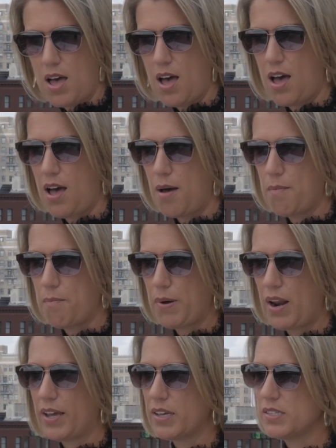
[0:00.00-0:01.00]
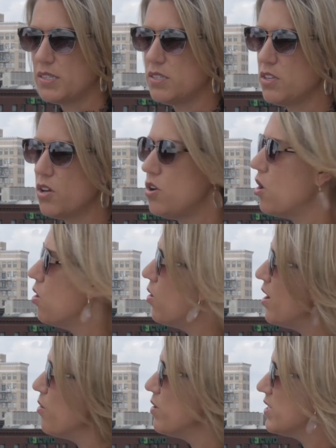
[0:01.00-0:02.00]
um, but I guess, you
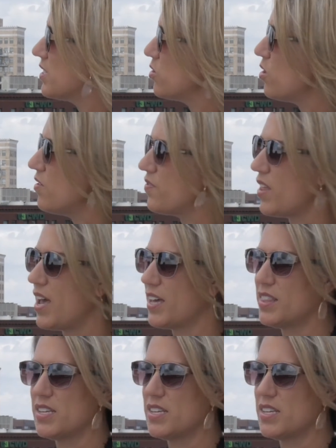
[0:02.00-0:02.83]
know, it was sort of like